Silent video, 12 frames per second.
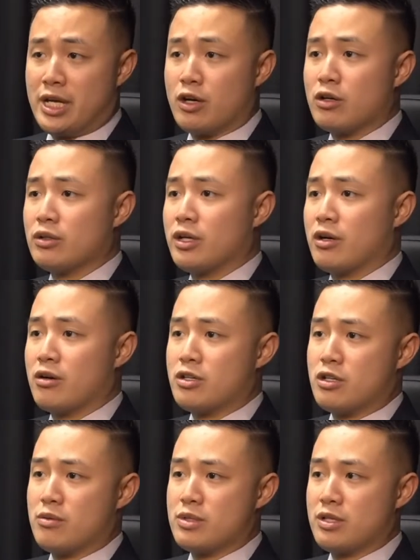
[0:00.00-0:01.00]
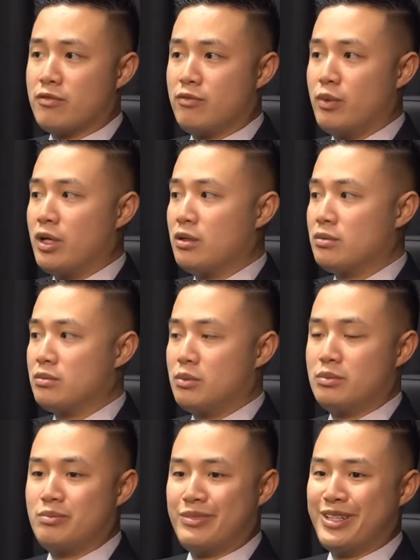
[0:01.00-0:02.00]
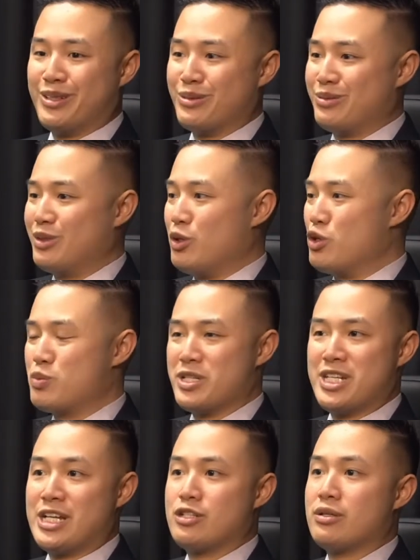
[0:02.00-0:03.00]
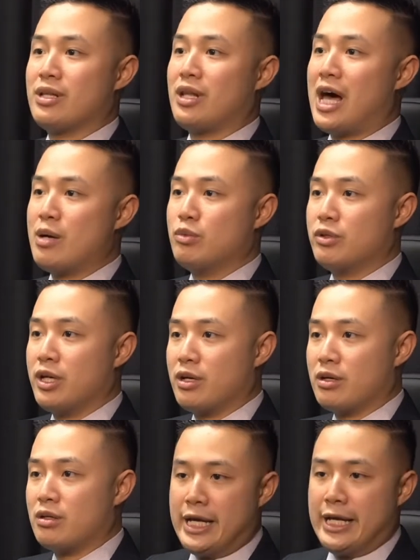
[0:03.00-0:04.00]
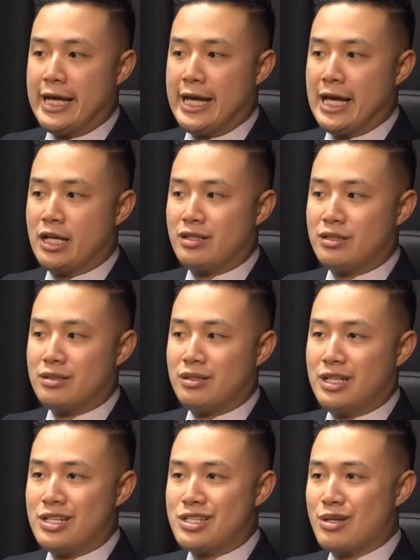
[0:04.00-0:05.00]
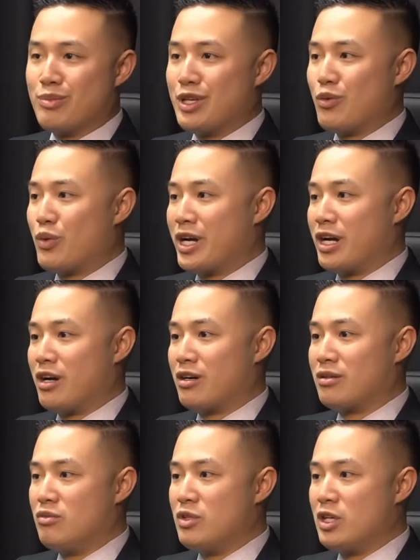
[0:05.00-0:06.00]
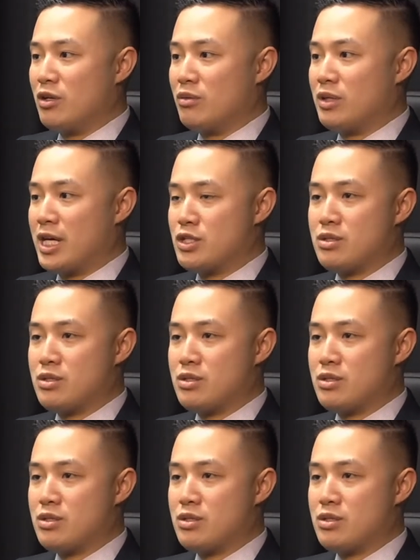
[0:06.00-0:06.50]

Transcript: earlier in terms of, well, who's potentially liable here? And it's something where, that's